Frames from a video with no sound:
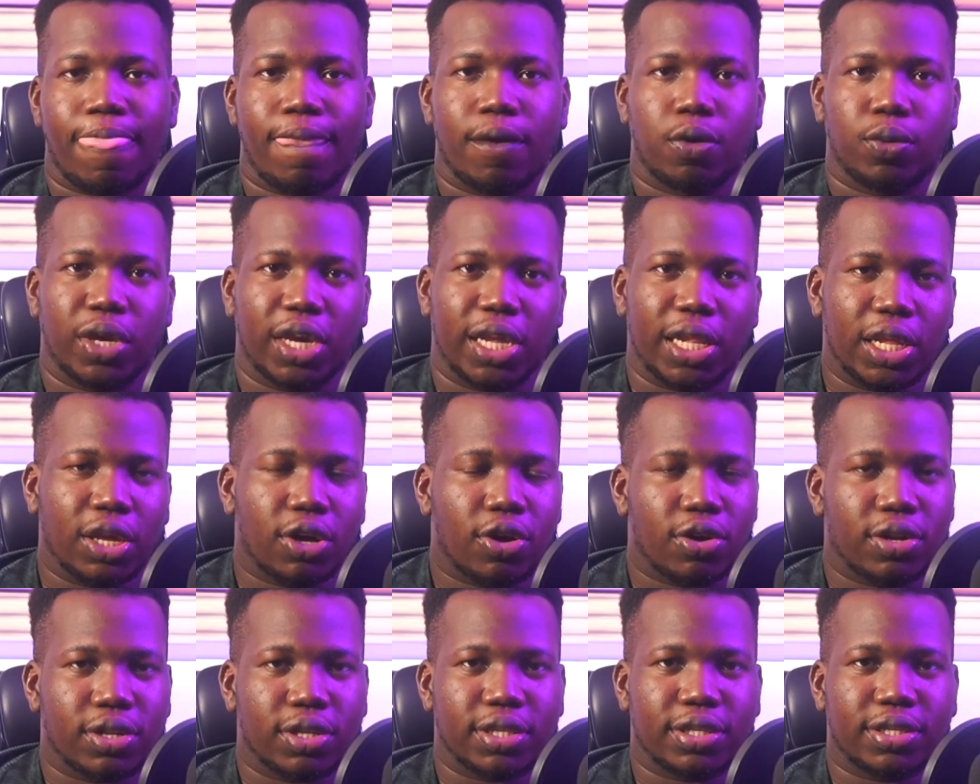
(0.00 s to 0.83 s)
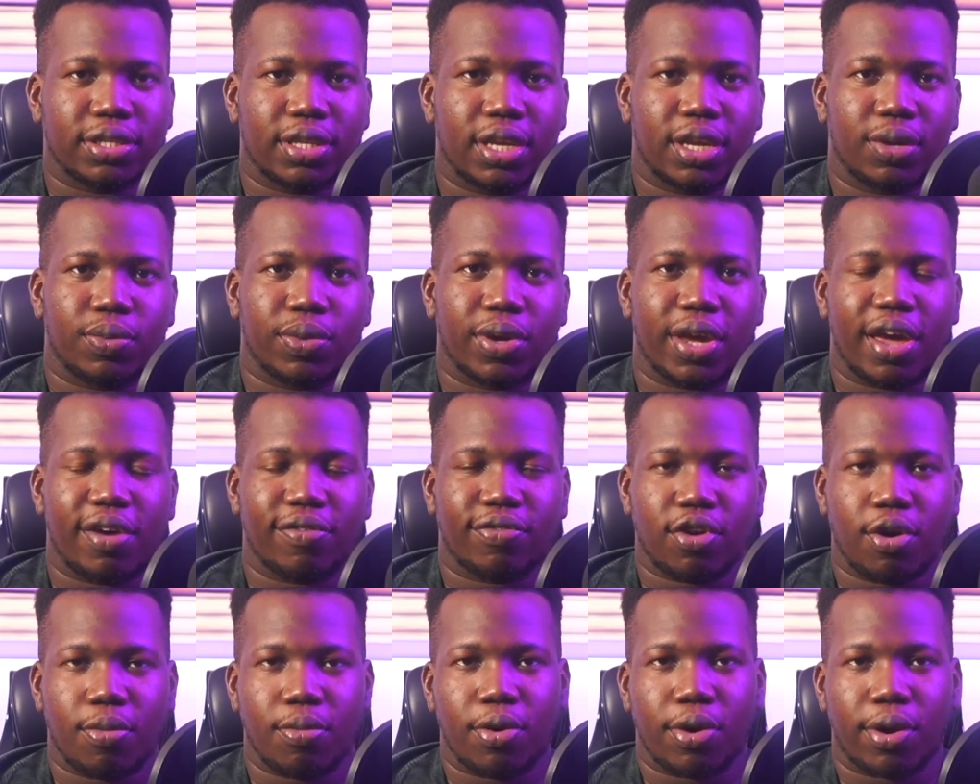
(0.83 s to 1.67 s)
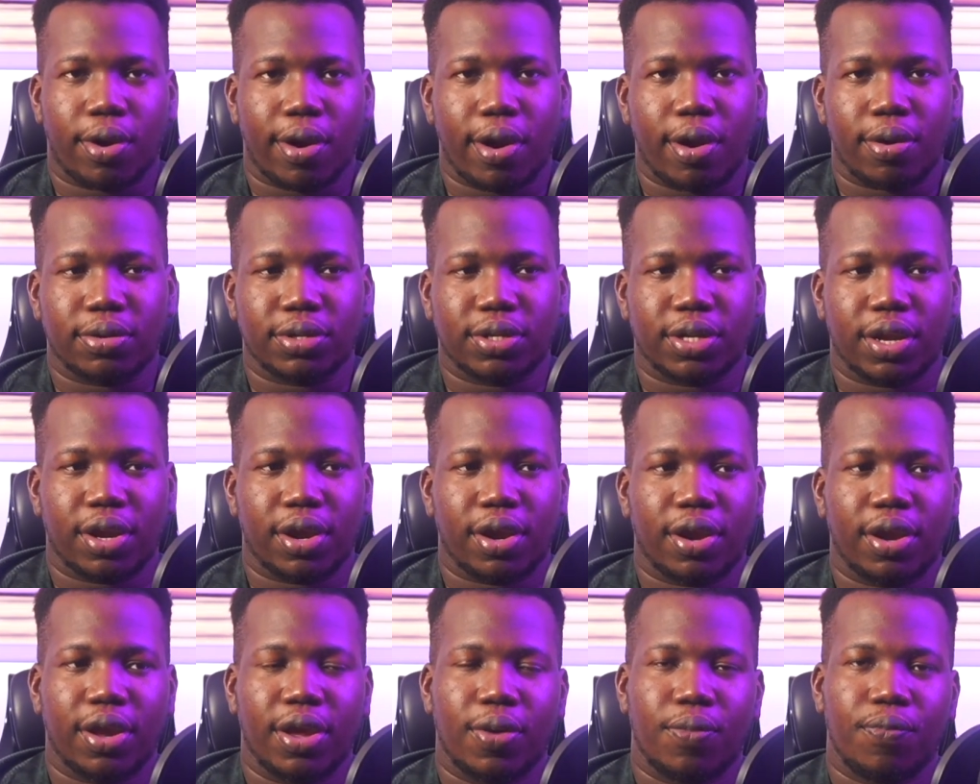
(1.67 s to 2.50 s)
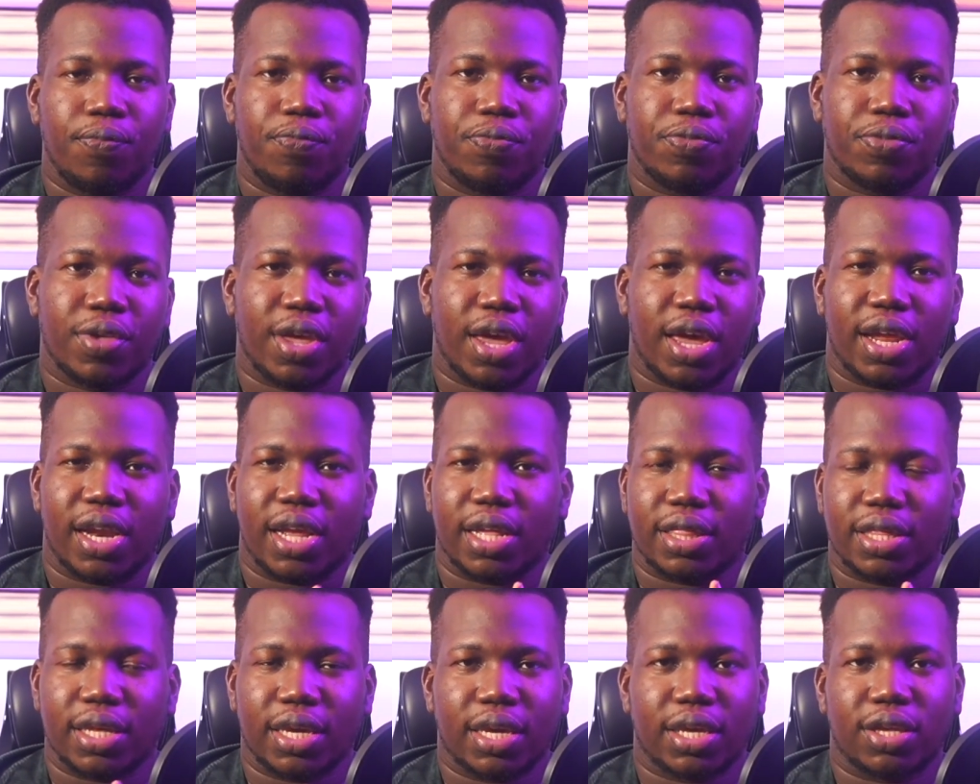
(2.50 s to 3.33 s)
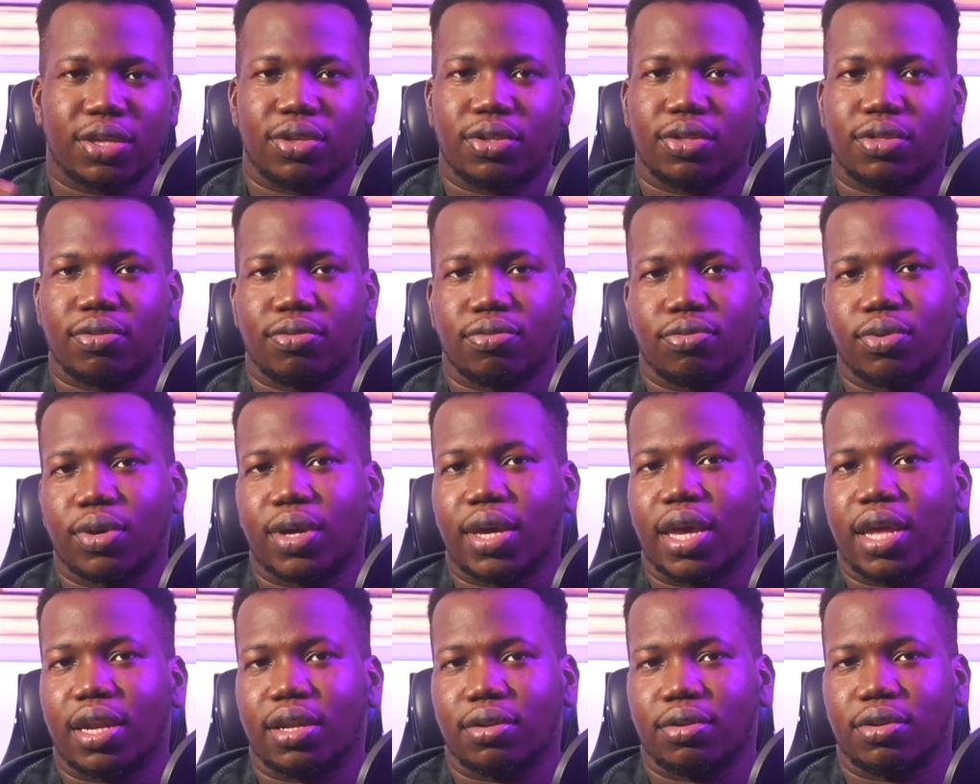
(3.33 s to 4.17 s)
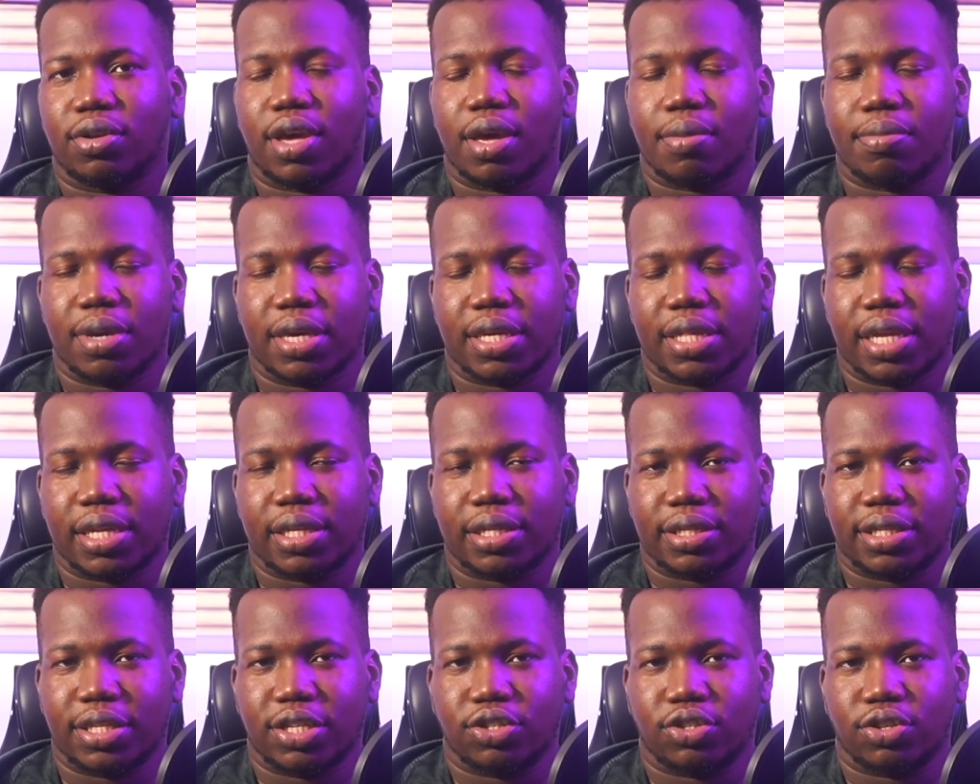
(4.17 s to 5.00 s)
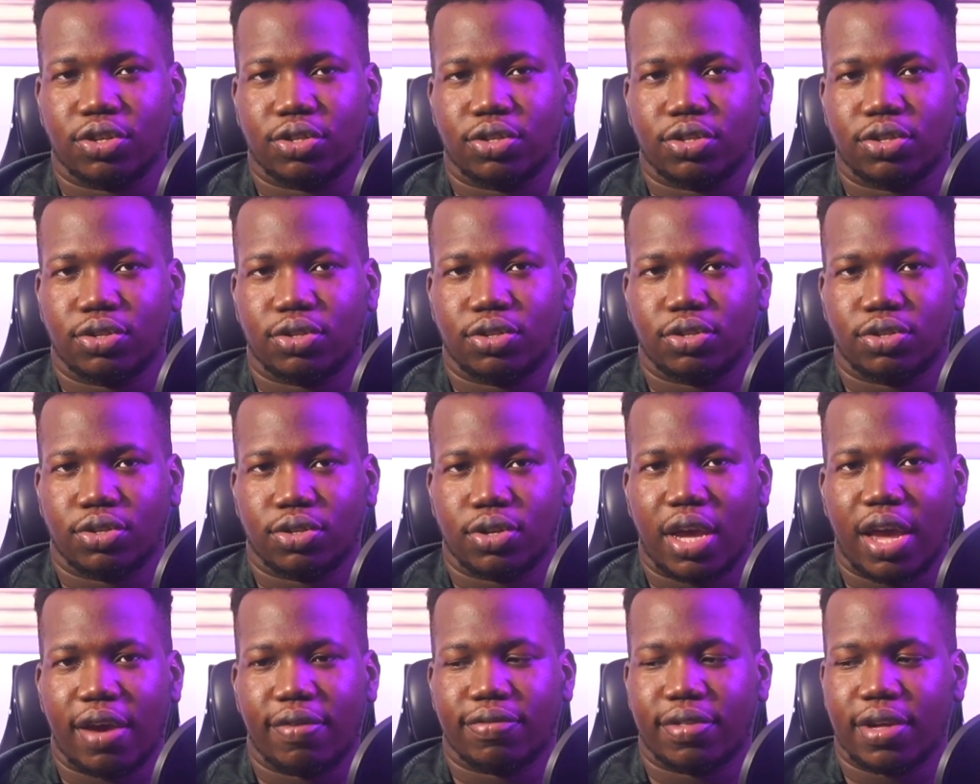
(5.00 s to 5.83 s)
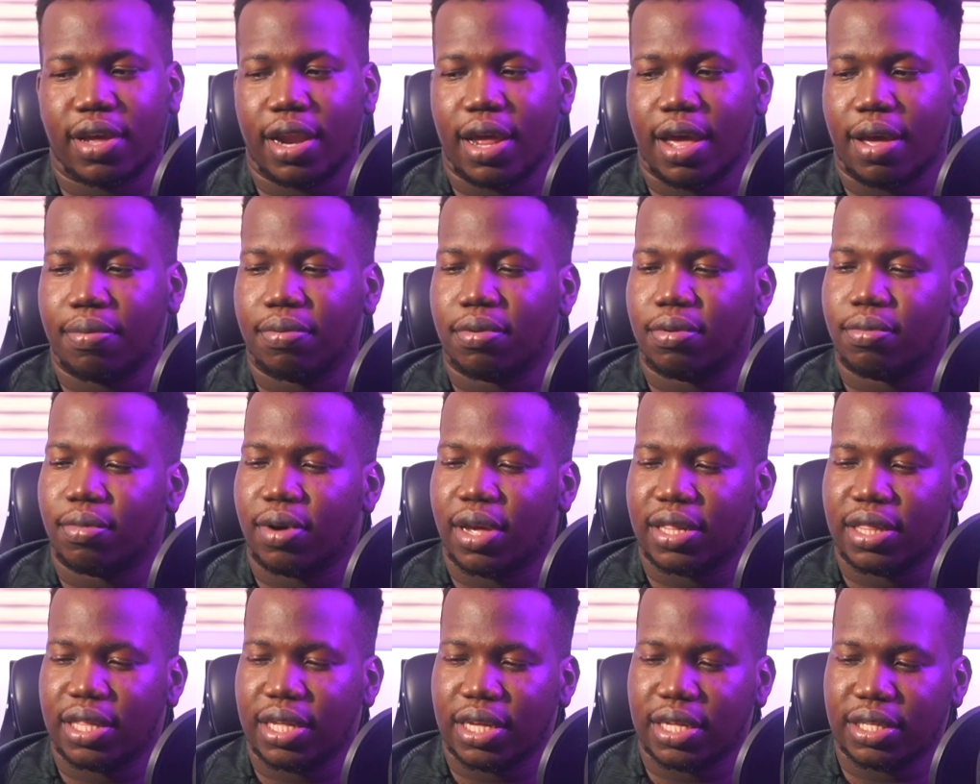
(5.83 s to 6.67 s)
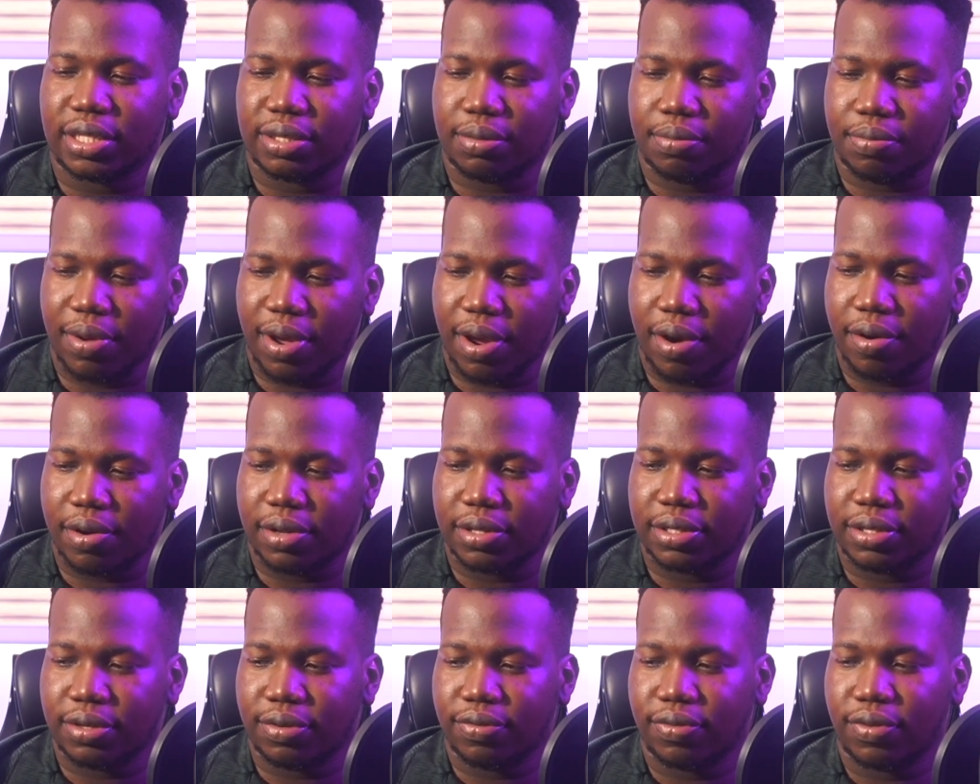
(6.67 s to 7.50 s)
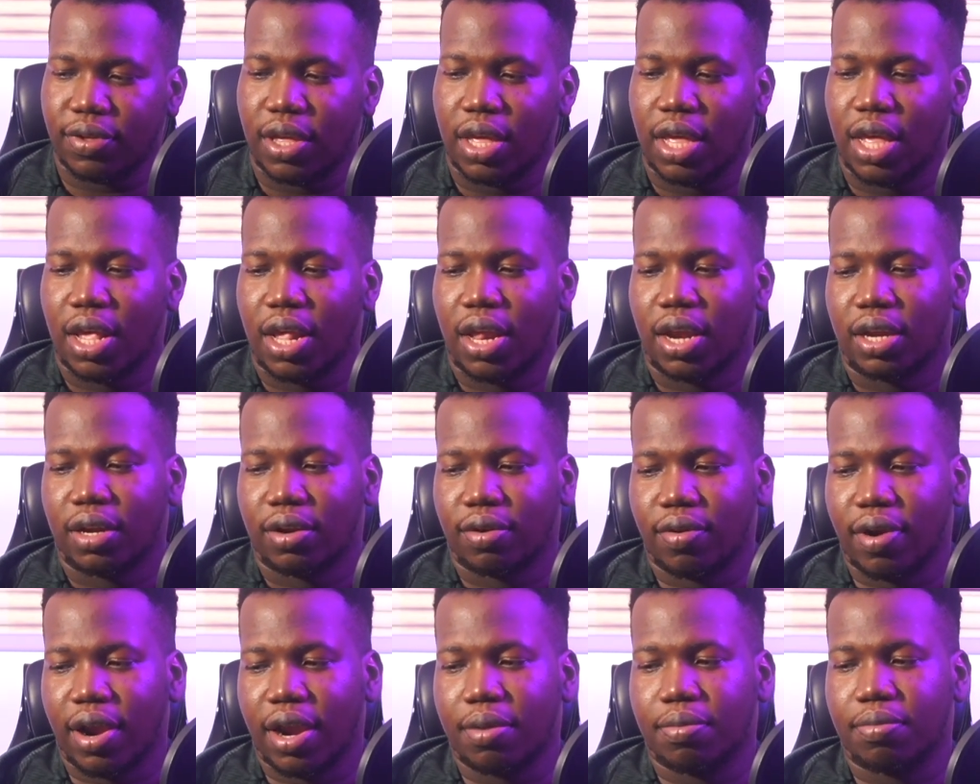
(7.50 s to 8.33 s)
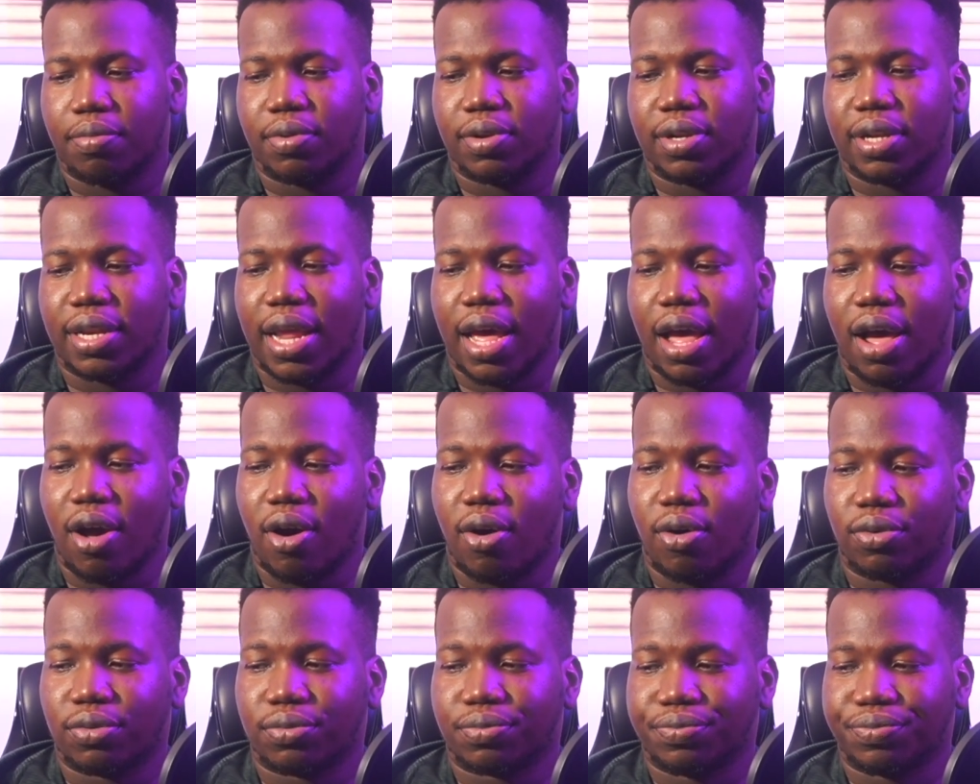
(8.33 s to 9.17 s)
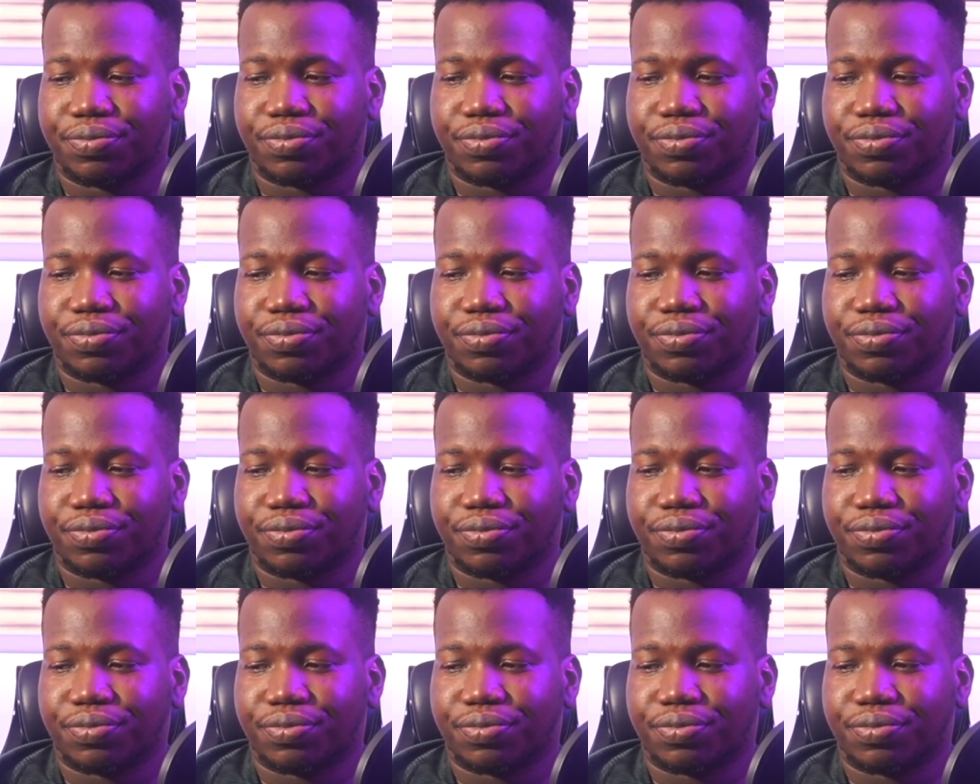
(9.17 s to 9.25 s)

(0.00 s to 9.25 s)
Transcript: We click on this thing, we have common ground here, and I think you can make that decision to have that happen. But I think it's imperative, right? But now,